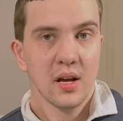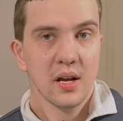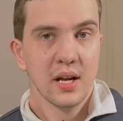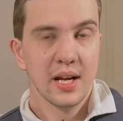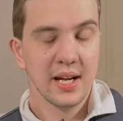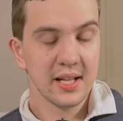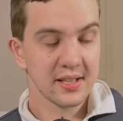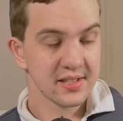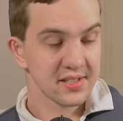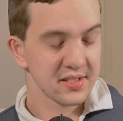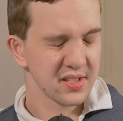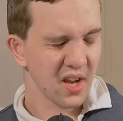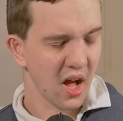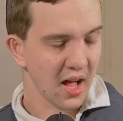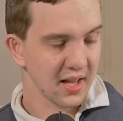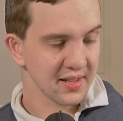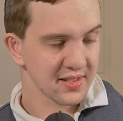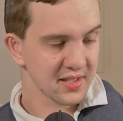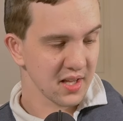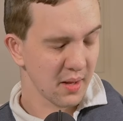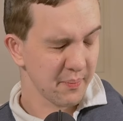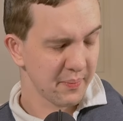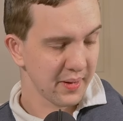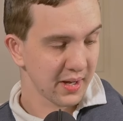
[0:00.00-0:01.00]
It's not
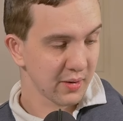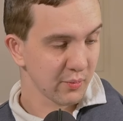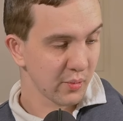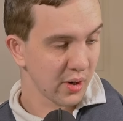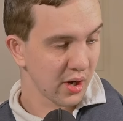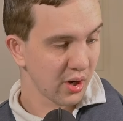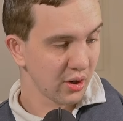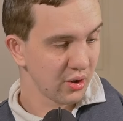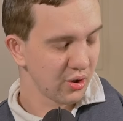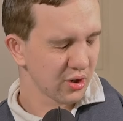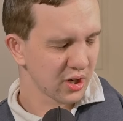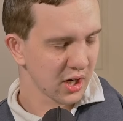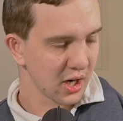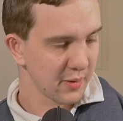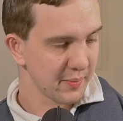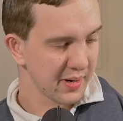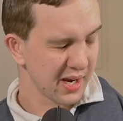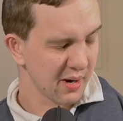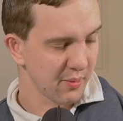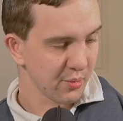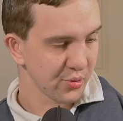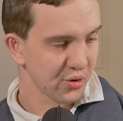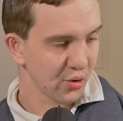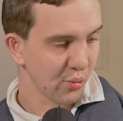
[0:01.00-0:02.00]
something where you're going to be
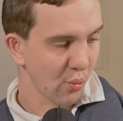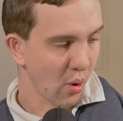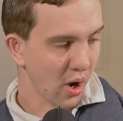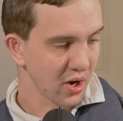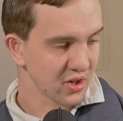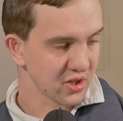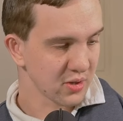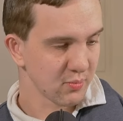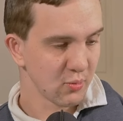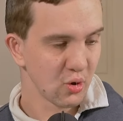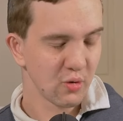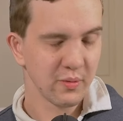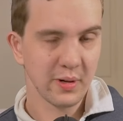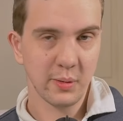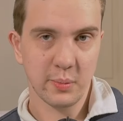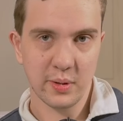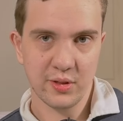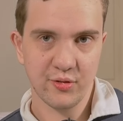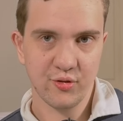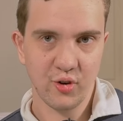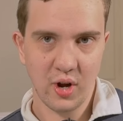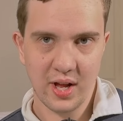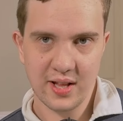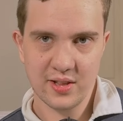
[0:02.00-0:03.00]
able to watch a movie with
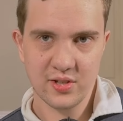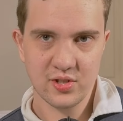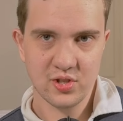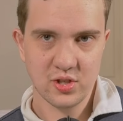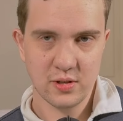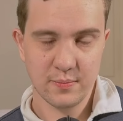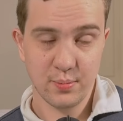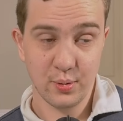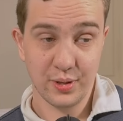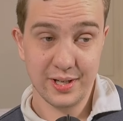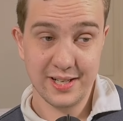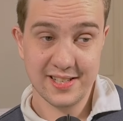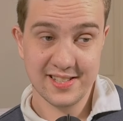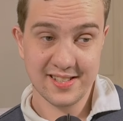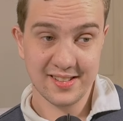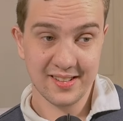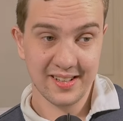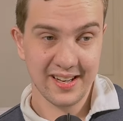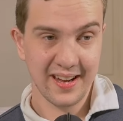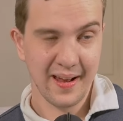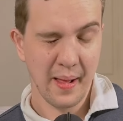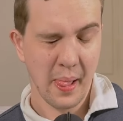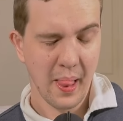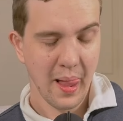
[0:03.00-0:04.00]
friends super
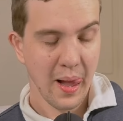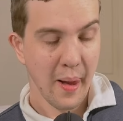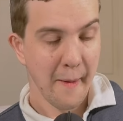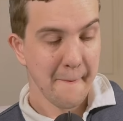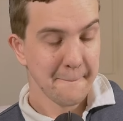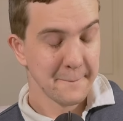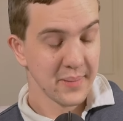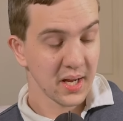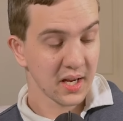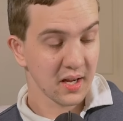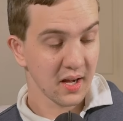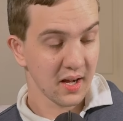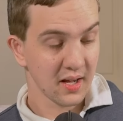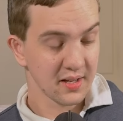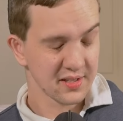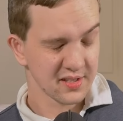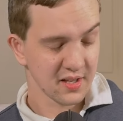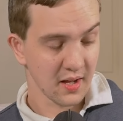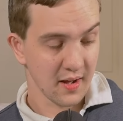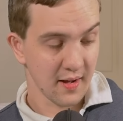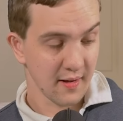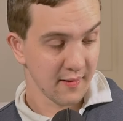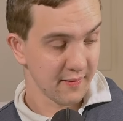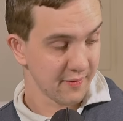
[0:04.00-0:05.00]
easily because
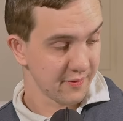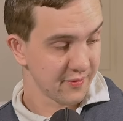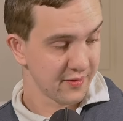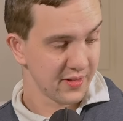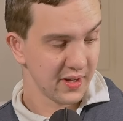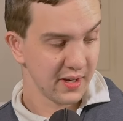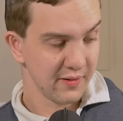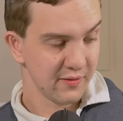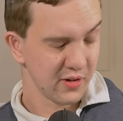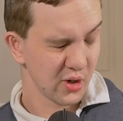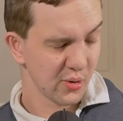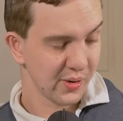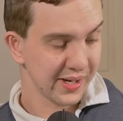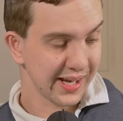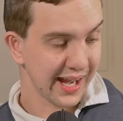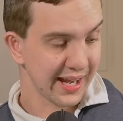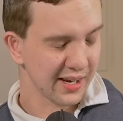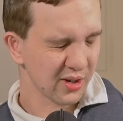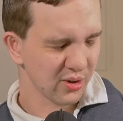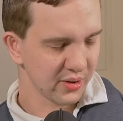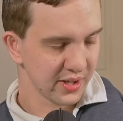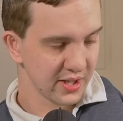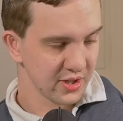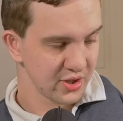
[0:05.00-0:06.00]
of the viewing
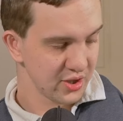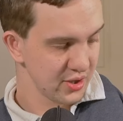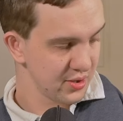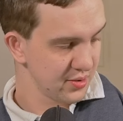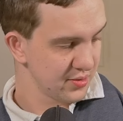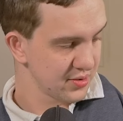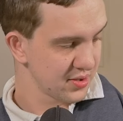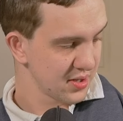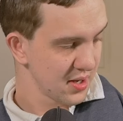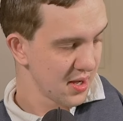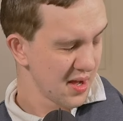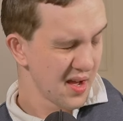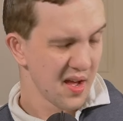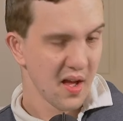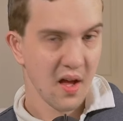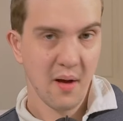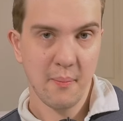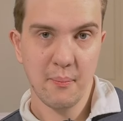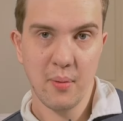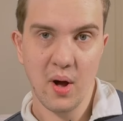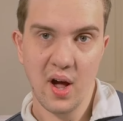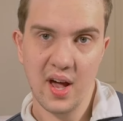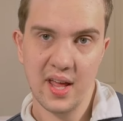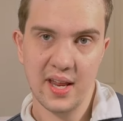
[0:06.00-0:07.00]
angle issues,
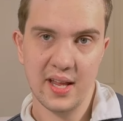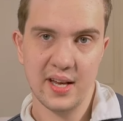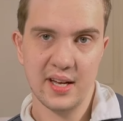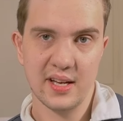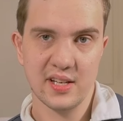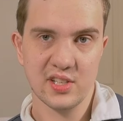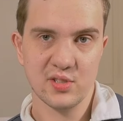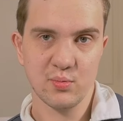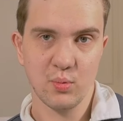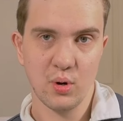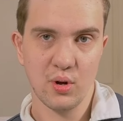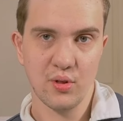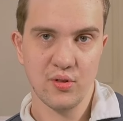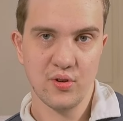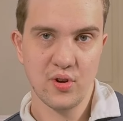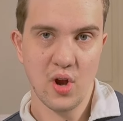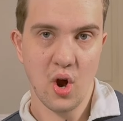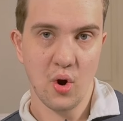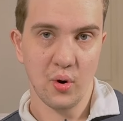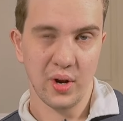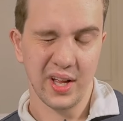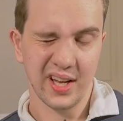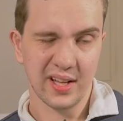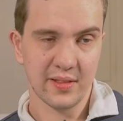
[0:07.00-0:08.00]
but it is worth
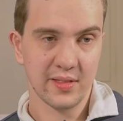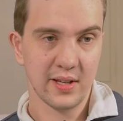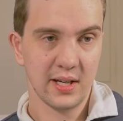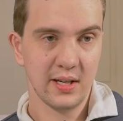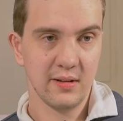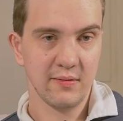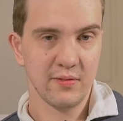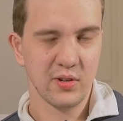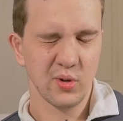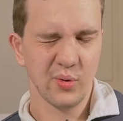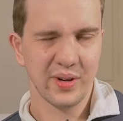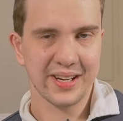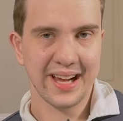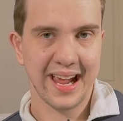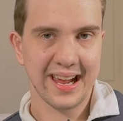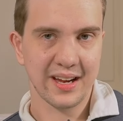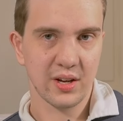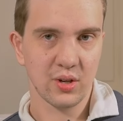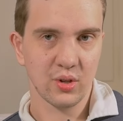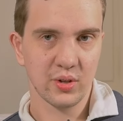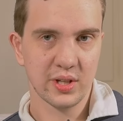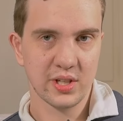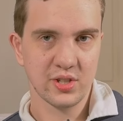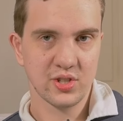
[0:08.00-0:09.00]
noting. The viewing
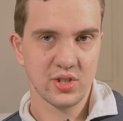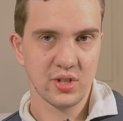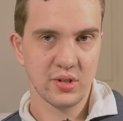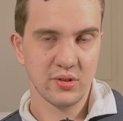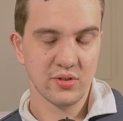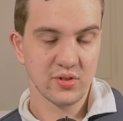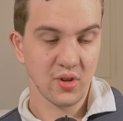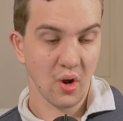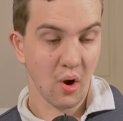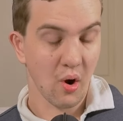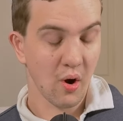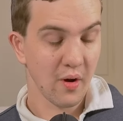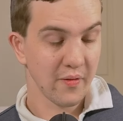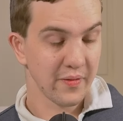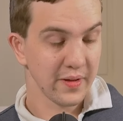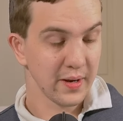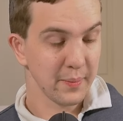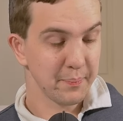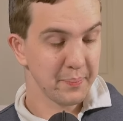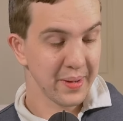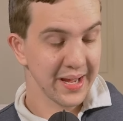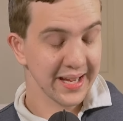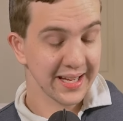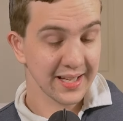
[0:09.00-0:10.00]
angle issues are the
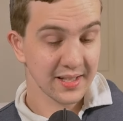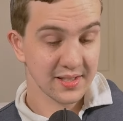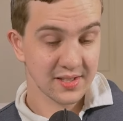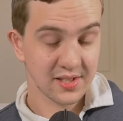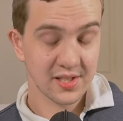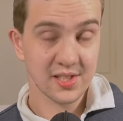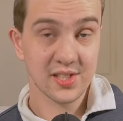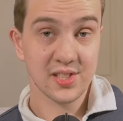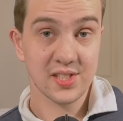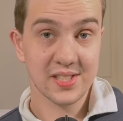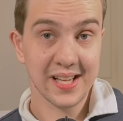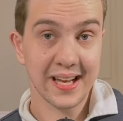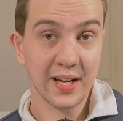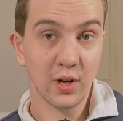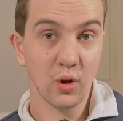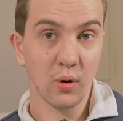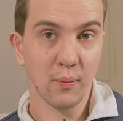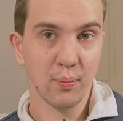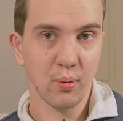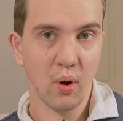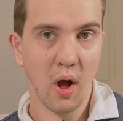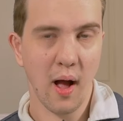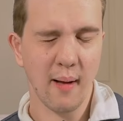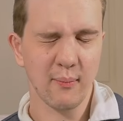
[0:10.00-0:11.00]
biggest single
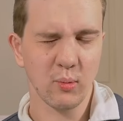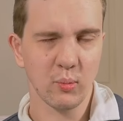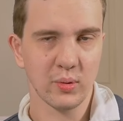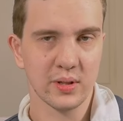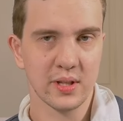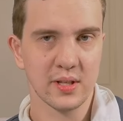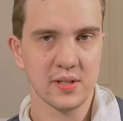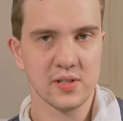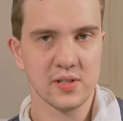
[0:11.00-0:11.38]
problem with the